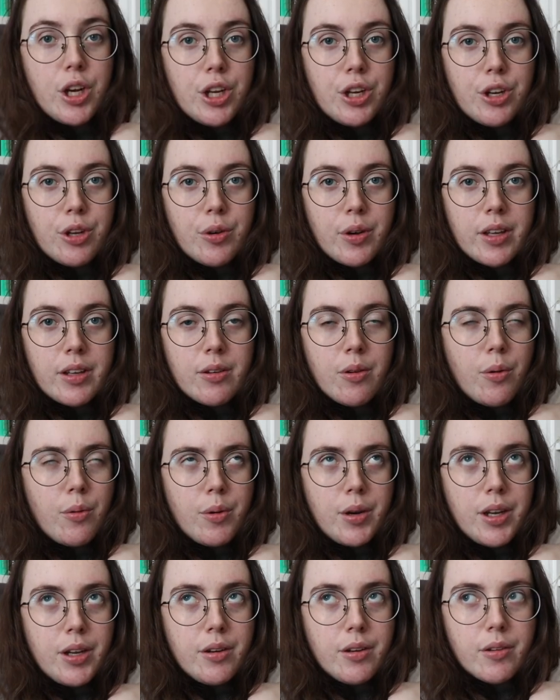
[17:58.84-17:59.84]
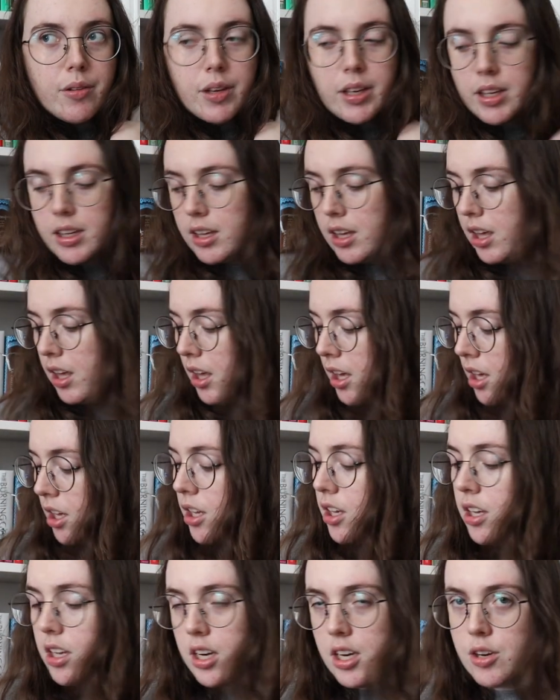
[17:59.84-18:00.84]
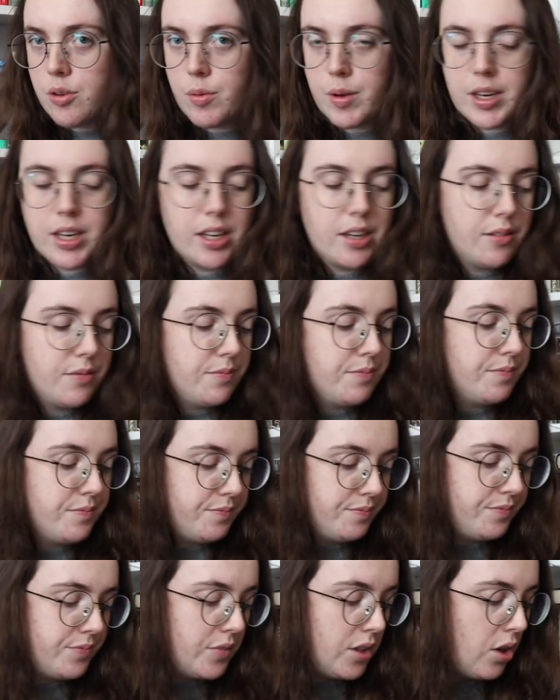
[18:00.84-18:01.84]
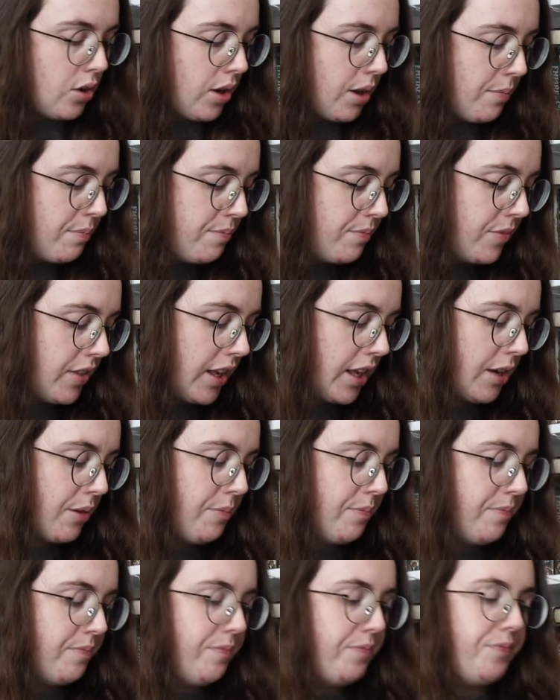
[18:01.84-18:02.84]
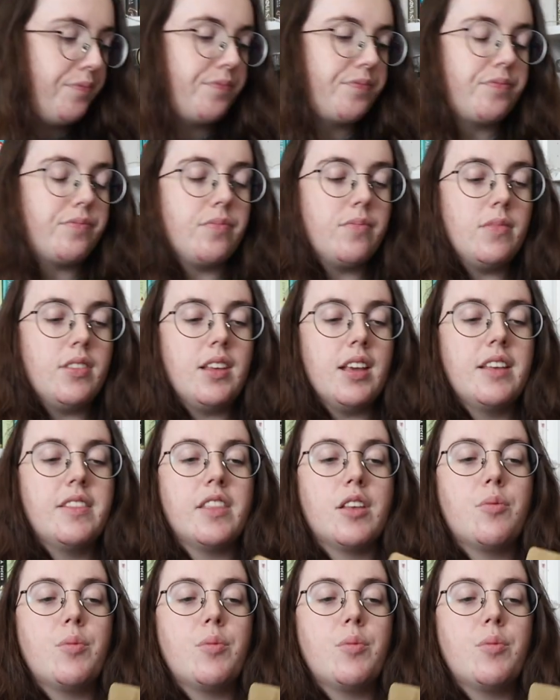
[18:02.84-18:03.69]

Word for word: are you doing? What are you doing? You need to read it. Okay, thank you. And